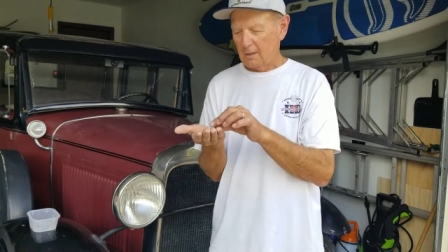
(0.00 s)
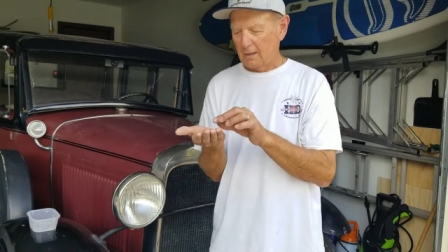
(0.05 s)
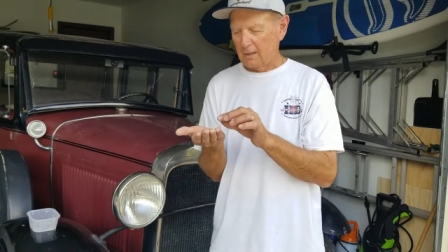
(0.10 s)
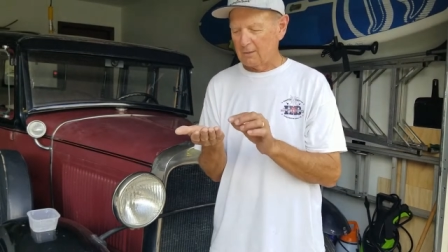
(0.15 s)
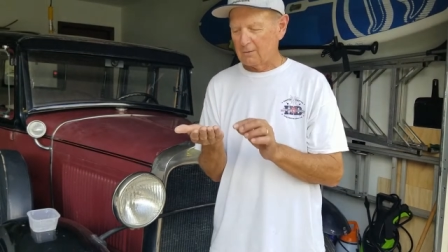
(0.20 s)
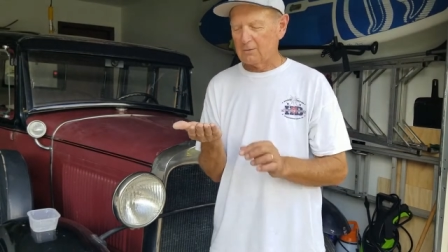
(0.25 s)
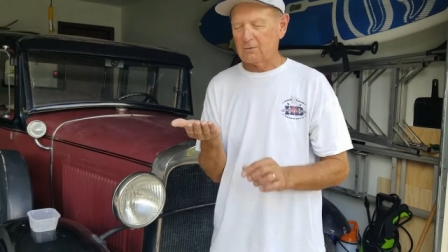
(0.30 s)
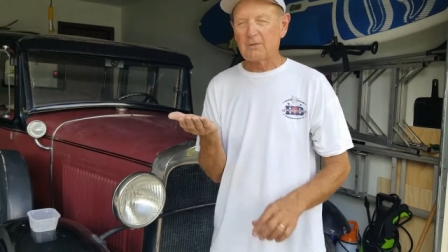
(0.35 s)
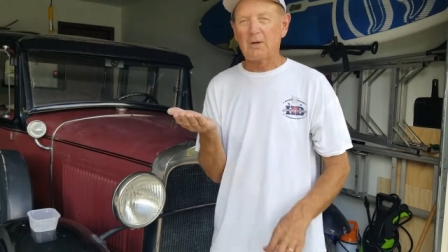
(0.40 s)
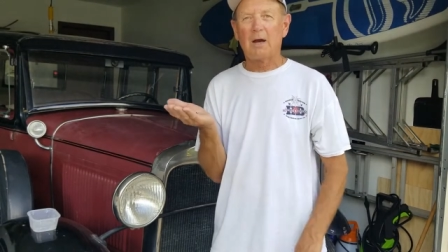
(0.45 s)

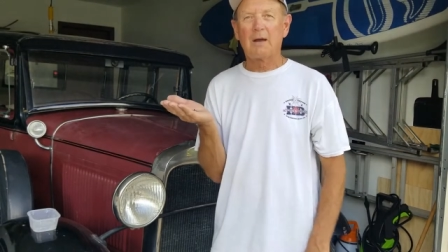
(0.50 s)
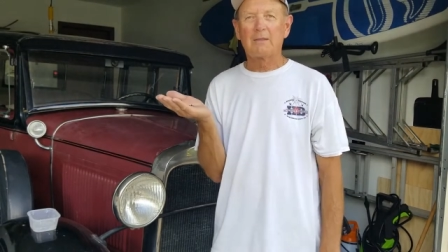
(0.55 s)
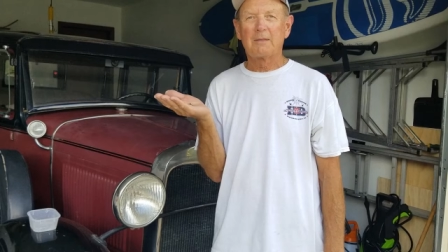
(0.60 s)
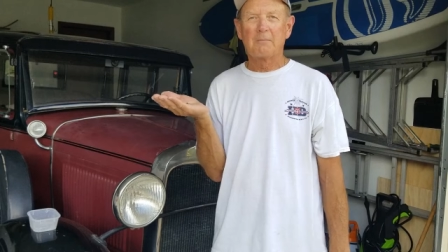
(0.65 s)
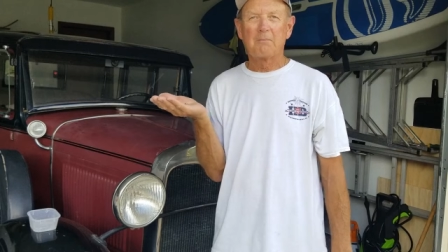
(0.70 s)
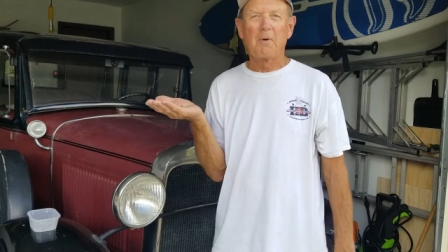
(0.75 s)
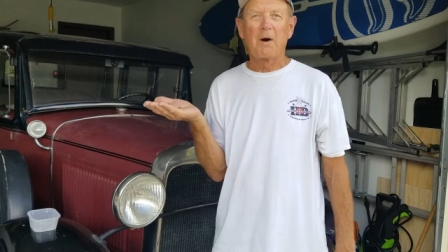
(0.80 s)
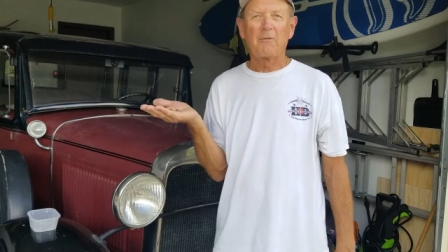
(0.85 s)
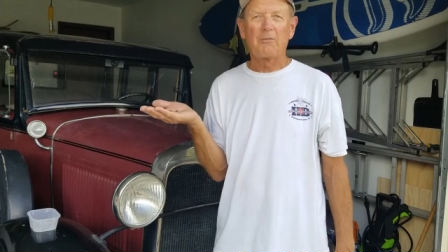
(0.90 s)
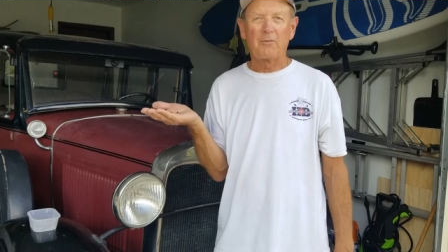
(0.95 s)
inside the
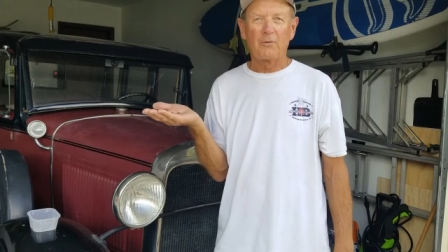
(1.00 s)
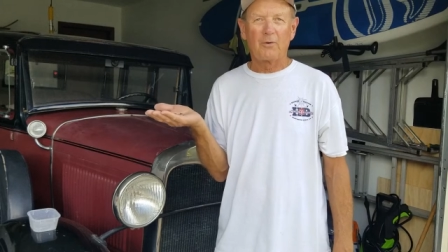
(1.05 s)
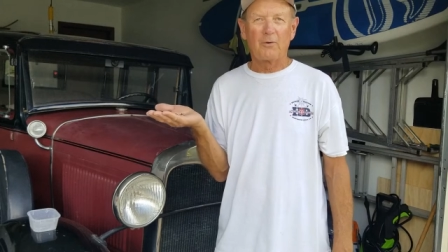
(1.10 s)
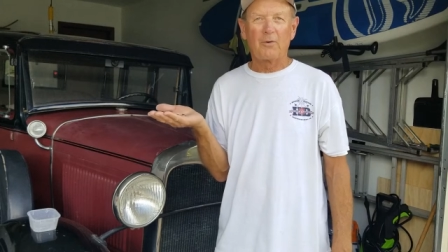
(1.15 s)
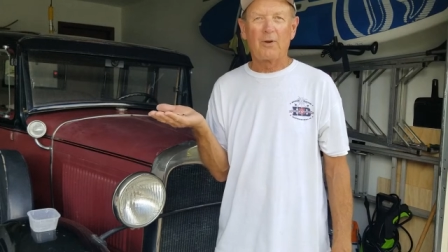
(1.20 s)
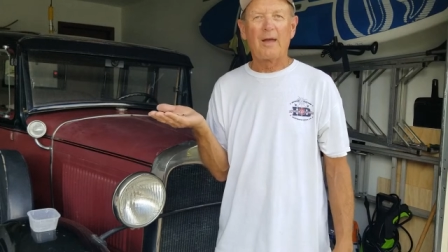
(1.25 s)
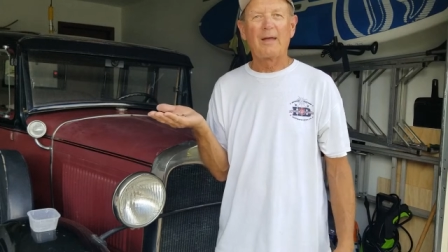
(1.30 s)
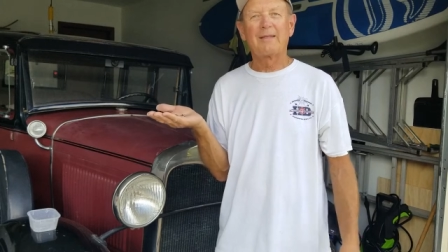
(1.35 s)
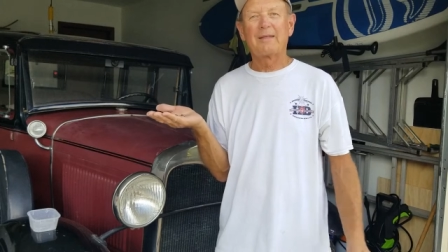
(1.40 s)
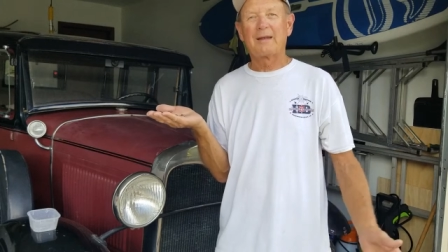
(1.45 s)

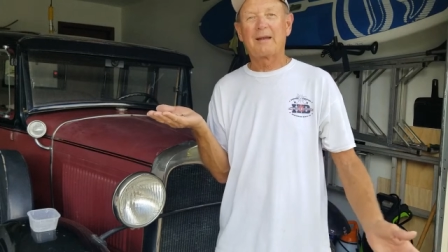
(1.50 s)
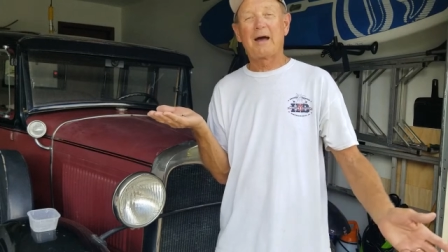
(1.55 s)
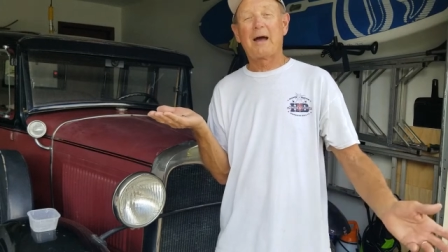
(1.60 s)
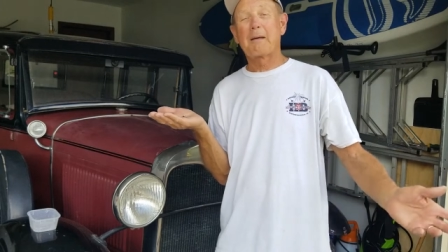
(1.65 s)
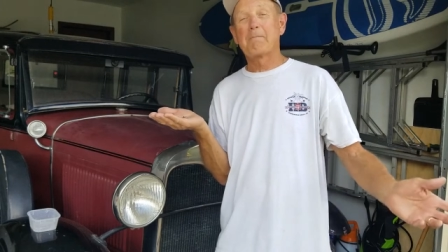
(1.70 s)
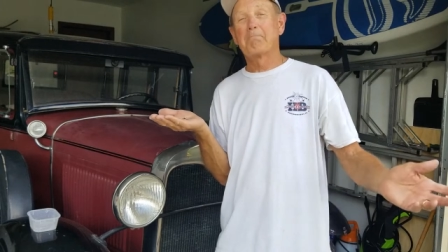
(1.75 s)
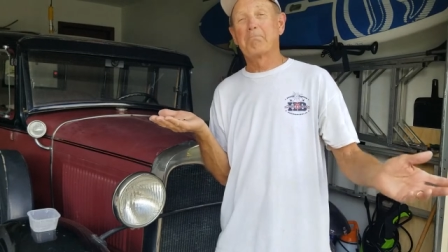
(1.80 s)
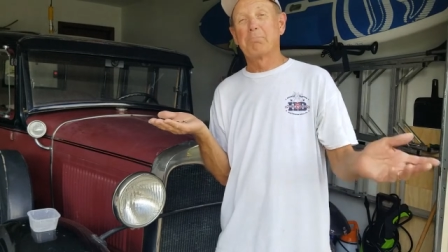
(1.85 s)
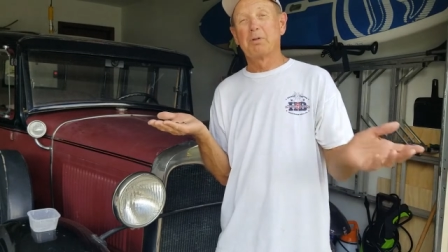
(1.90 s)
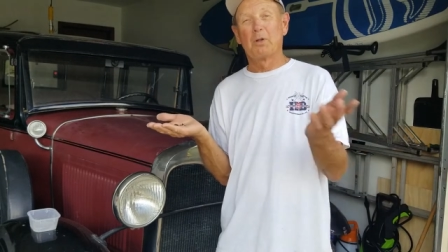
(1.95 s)
muffler, and then
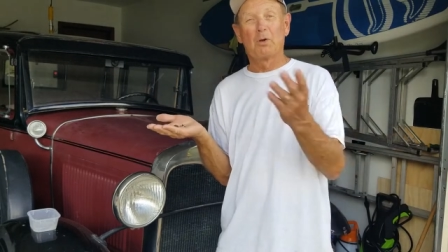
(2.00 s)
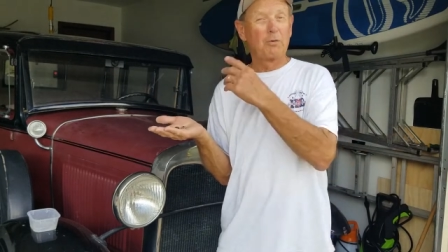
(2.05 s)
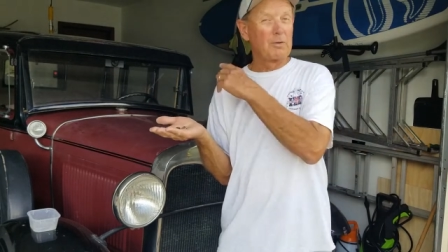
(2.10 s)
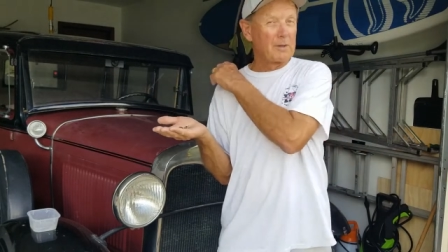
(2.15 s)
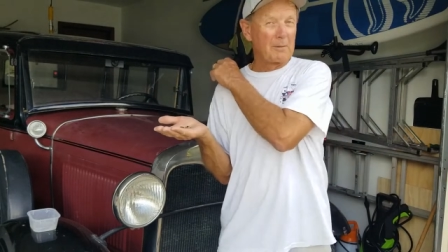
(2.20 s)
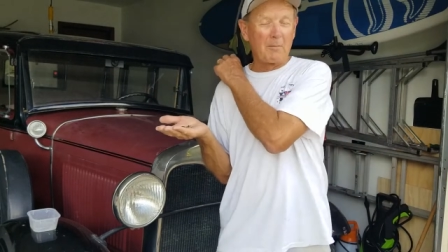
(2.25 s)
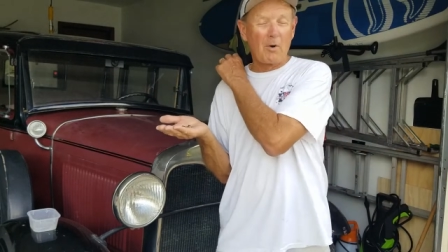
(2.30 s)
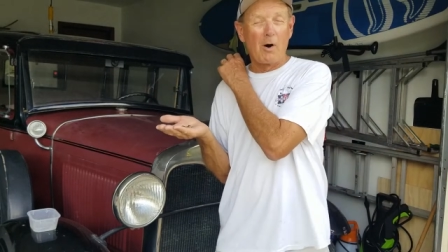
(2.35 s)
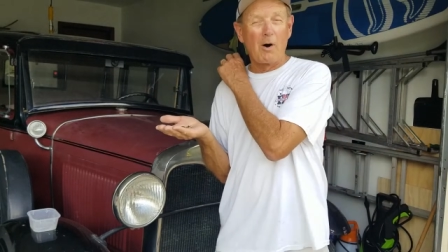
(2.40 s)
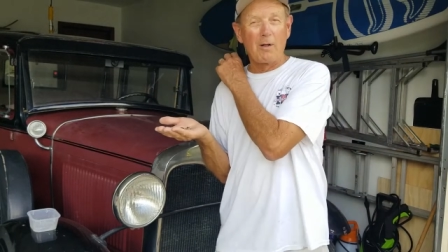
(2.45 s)
I blew
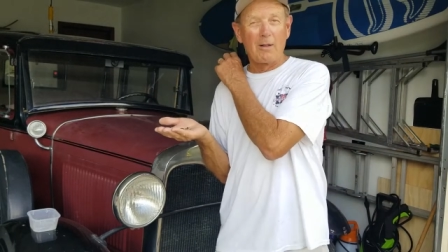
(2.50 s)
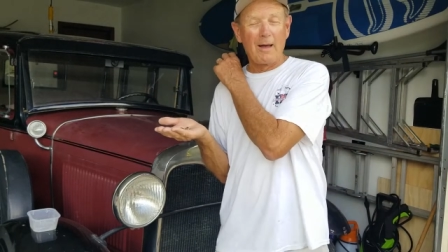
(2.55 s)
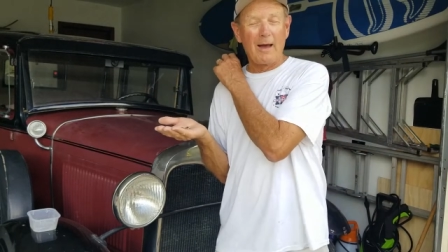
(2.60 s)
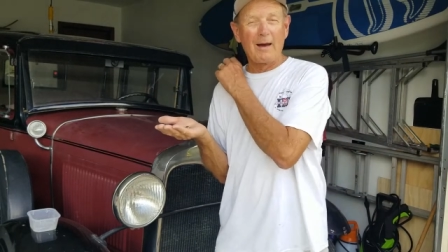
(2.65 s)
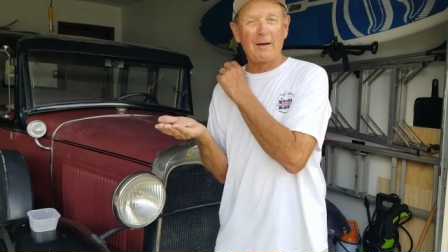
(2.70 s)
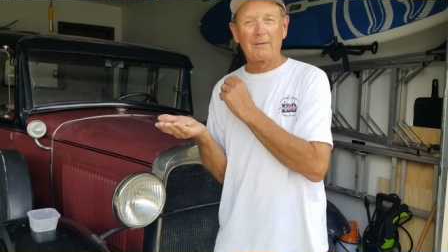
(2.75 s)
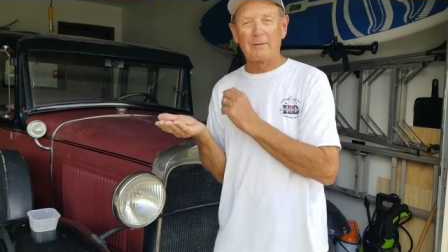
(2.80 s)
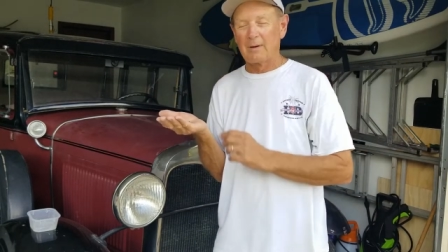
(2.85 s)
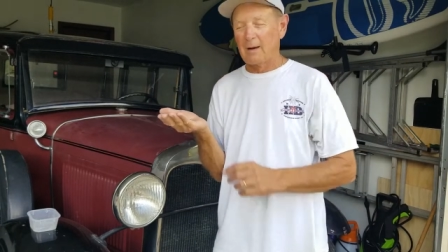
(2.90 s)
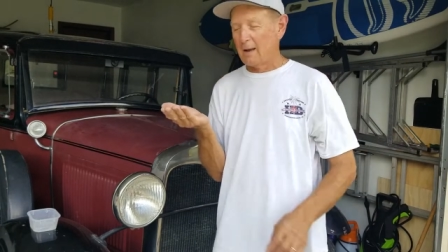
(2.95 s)
them all
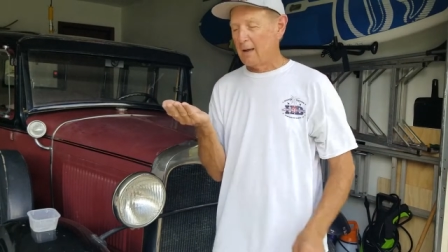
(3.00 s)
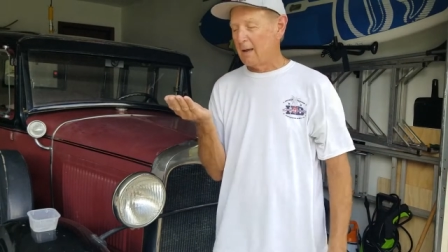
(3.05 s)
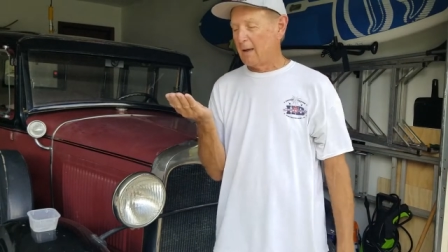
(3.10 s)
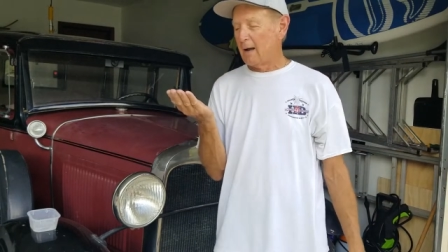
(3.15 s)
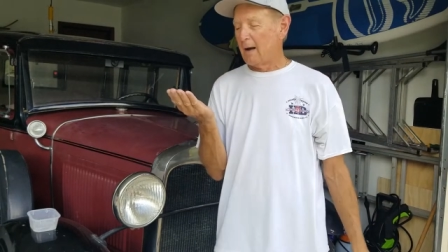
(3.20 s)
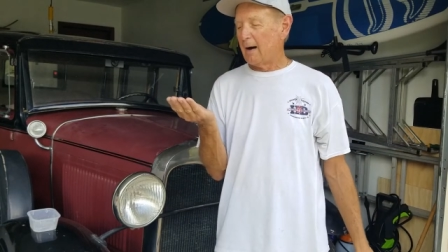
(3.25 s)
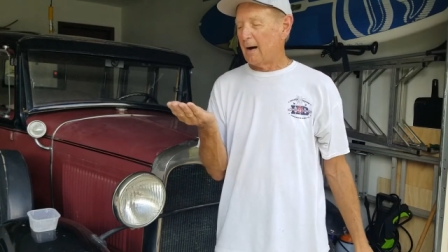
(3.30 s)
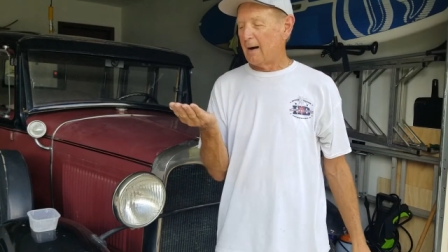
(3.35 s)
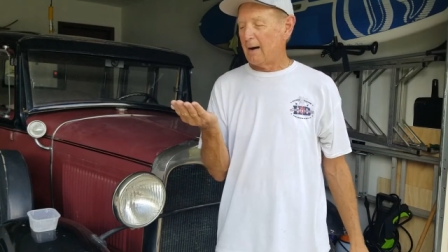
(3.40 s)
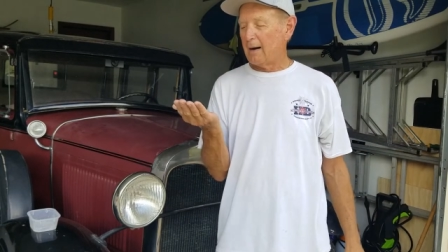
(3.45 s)
out
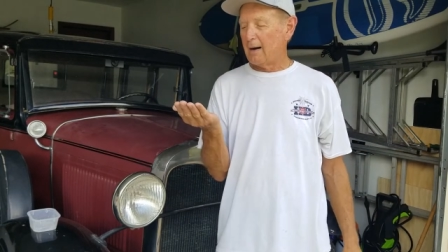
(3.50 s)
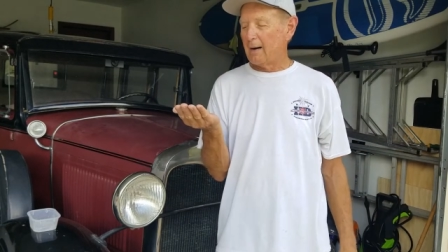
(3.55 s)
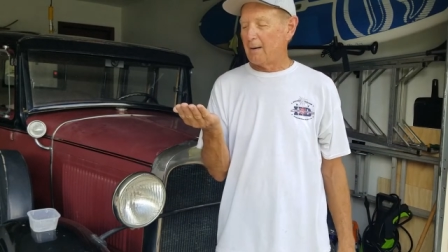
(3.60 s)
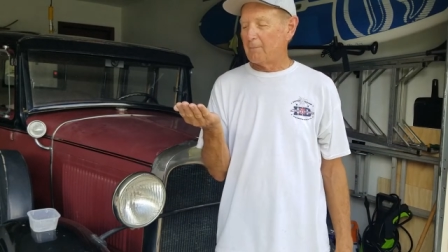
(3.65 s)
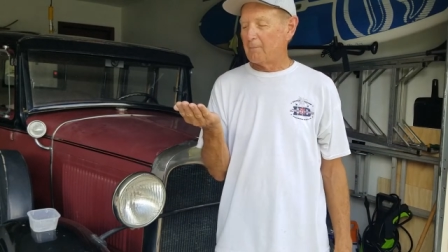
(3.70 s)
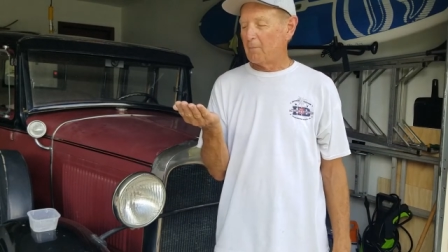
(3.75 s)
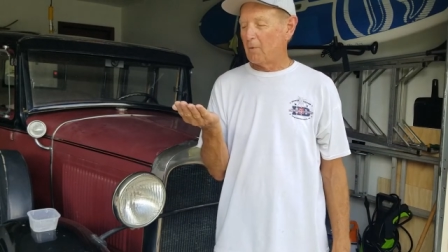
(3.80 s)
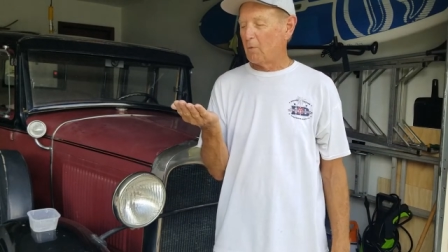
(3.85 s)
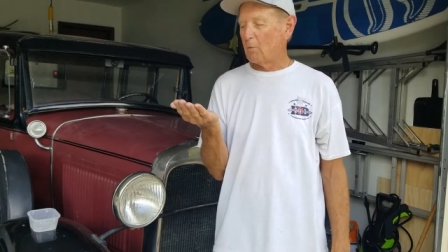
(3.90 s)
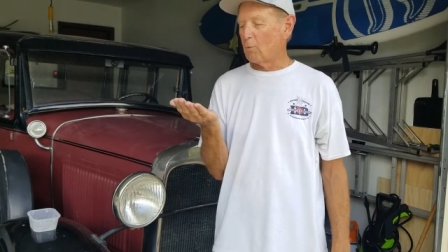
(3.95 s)
um,